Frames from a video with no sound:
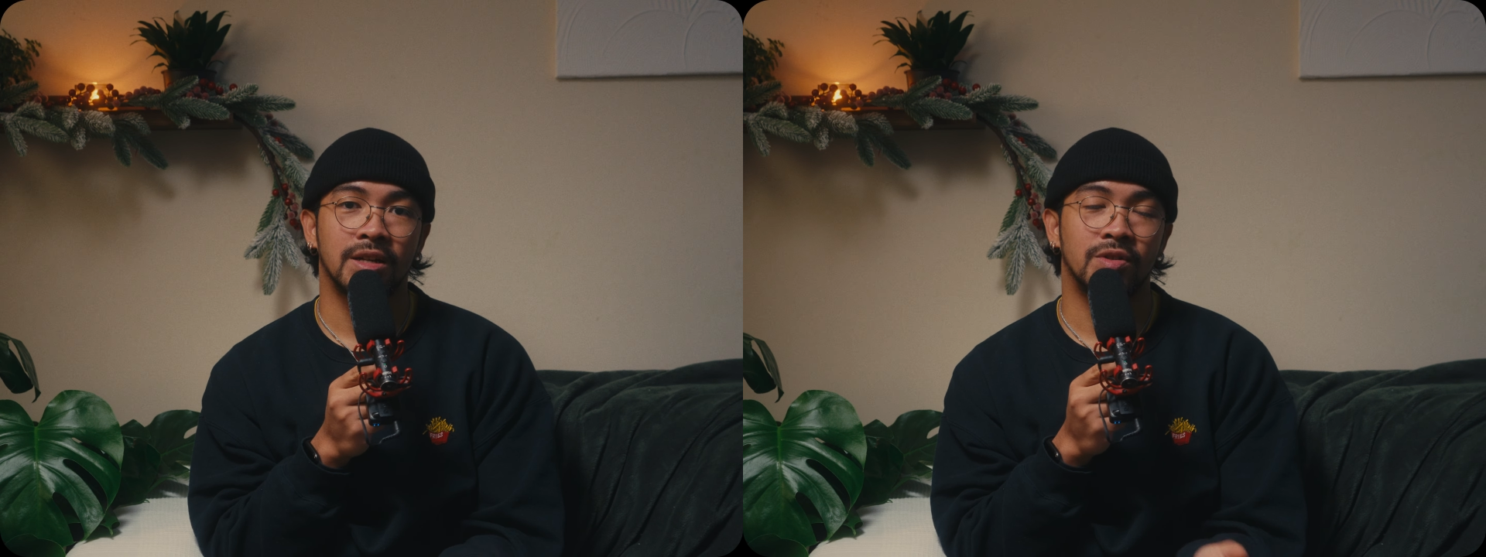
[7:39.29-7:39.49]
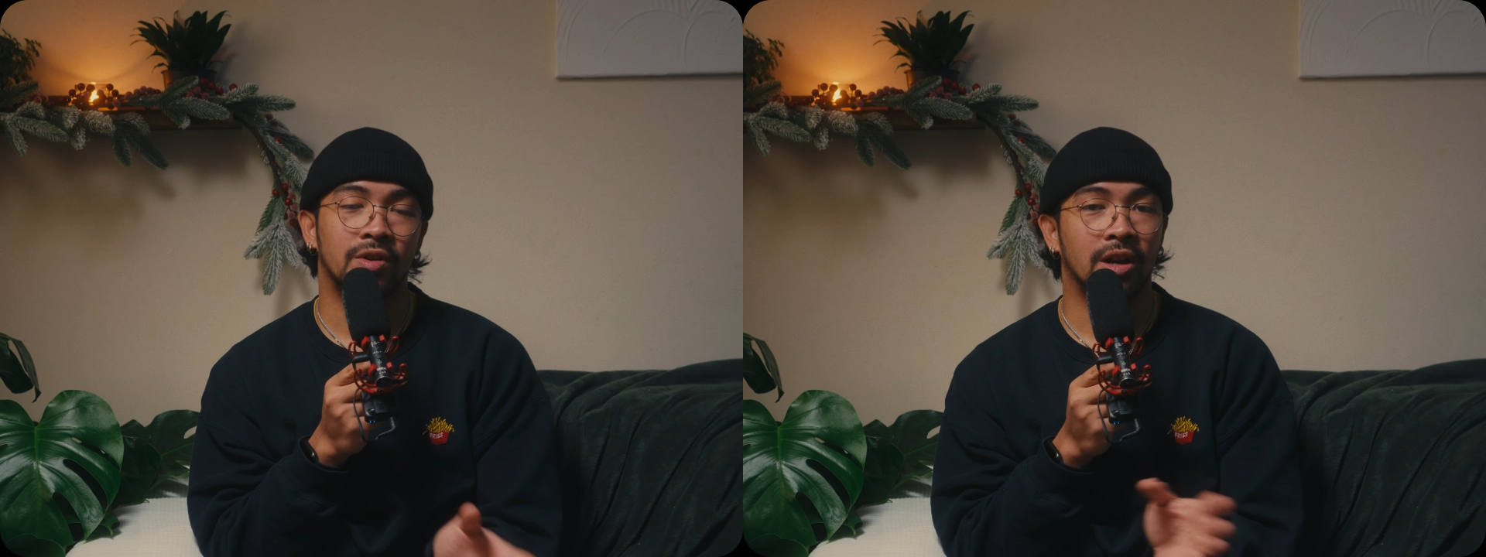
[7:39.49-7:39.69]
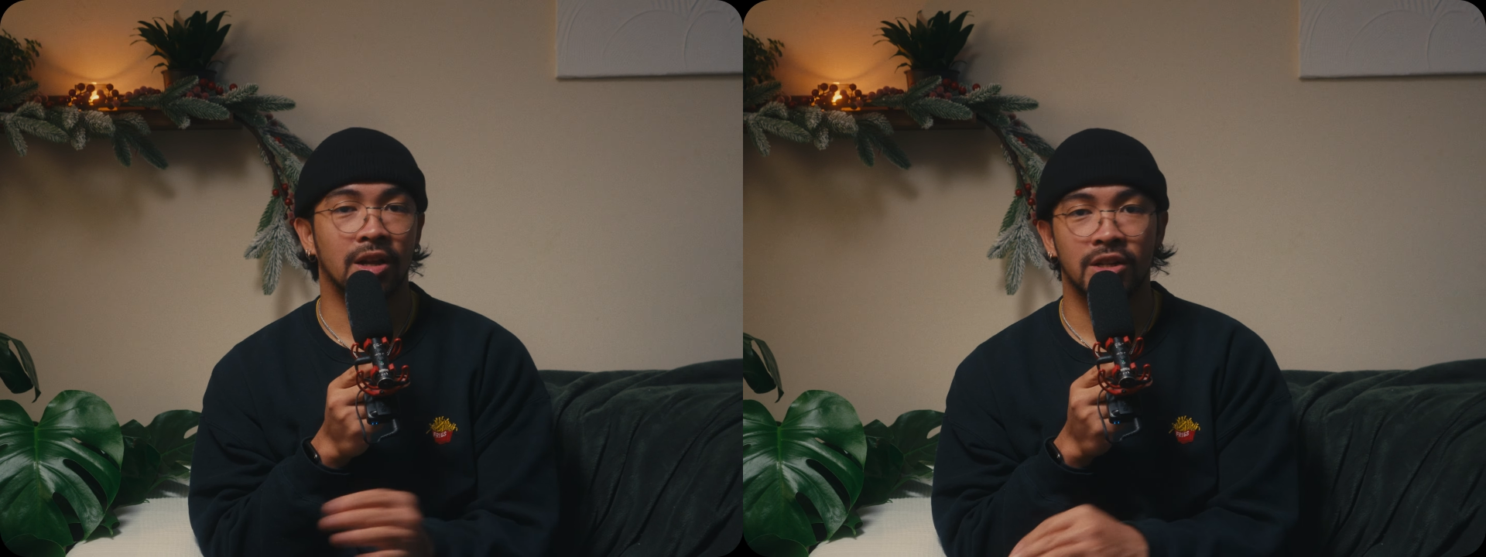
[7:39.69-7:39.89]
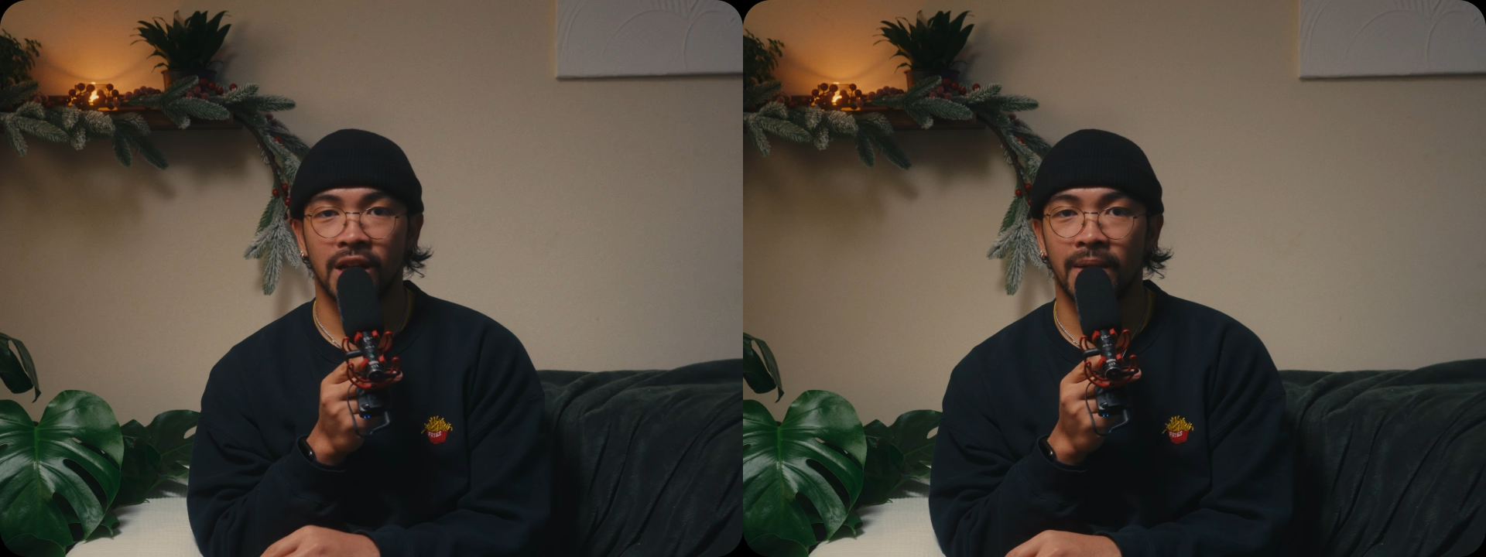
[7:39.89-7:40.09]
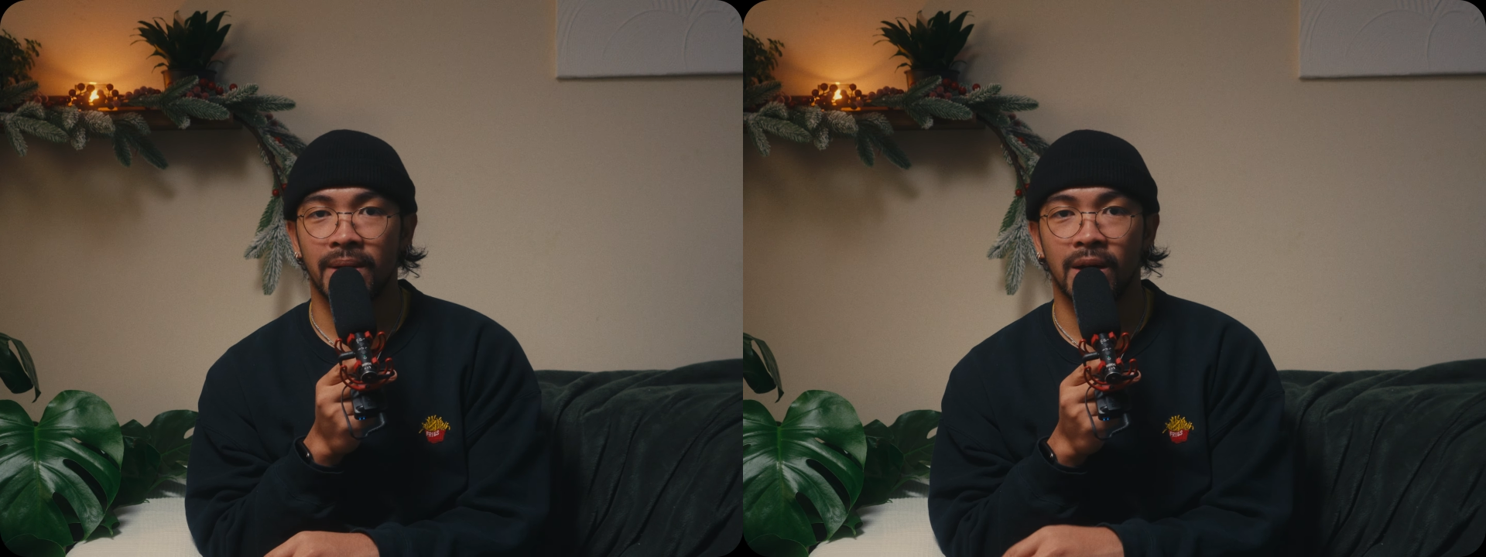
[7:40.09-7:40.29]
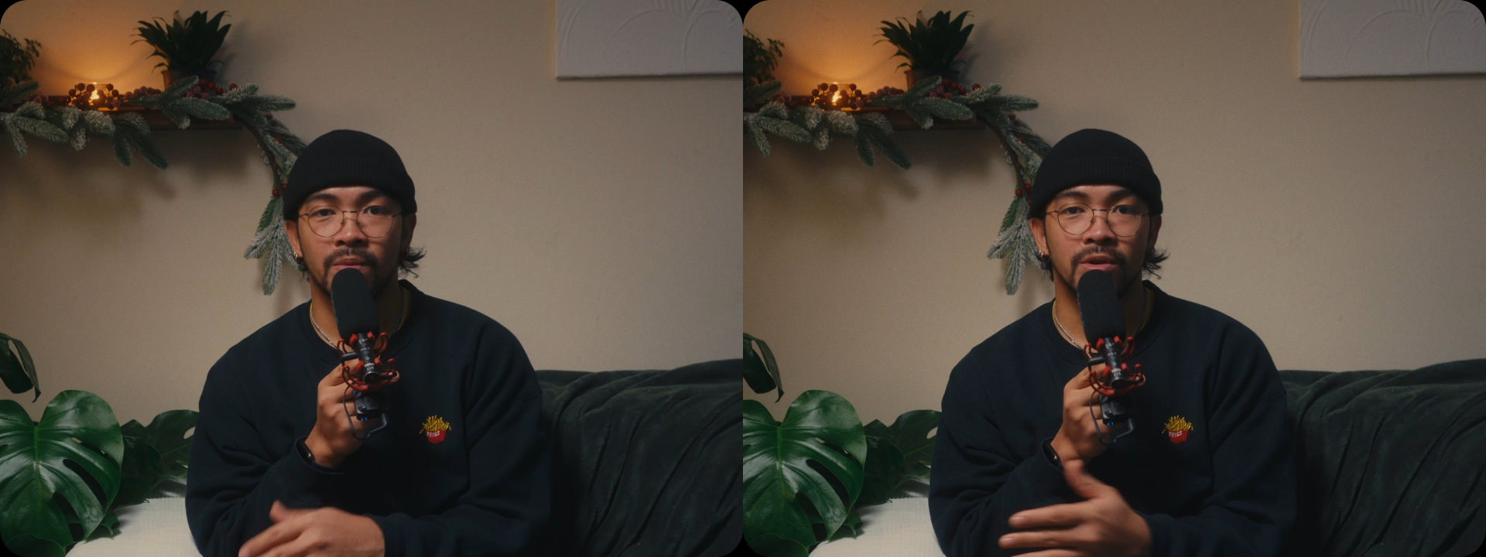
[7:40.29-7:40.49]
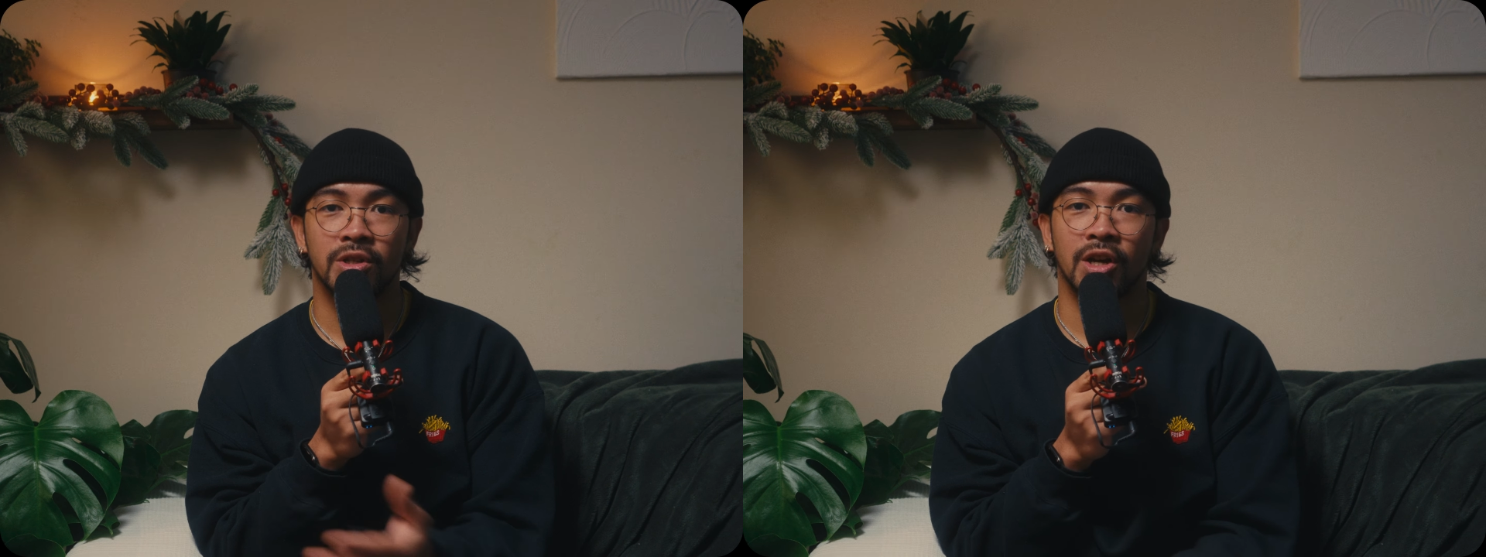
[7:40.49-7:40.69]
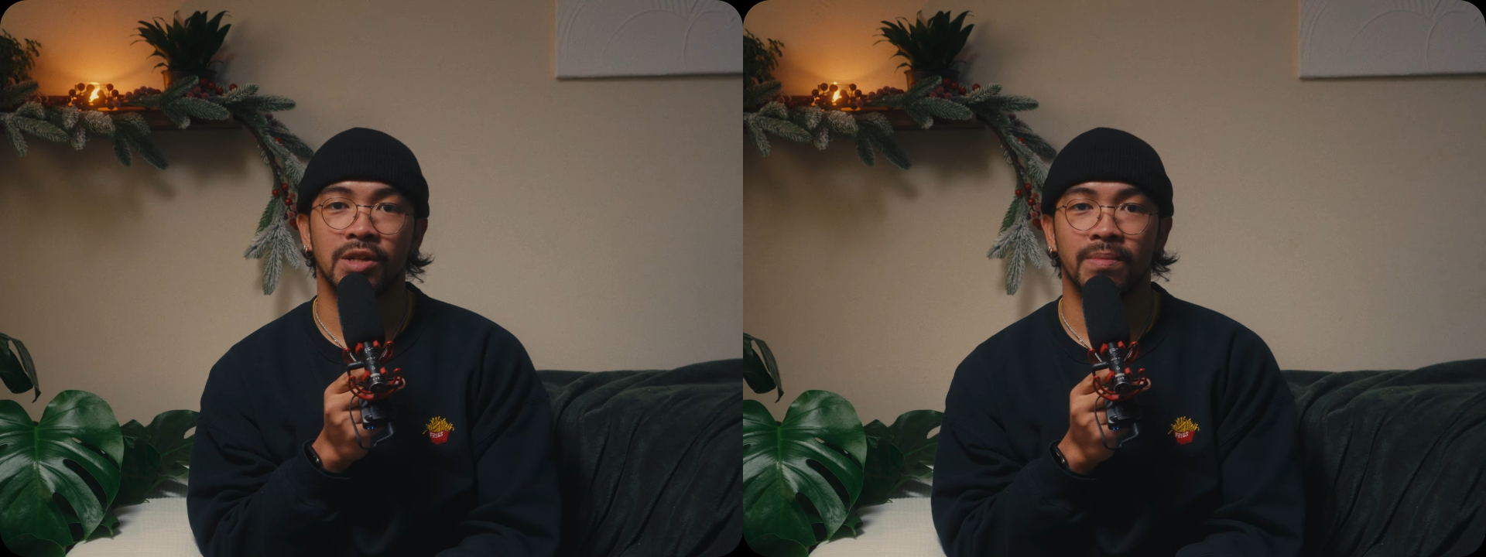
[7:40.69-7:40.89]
during lunchtime, I will charge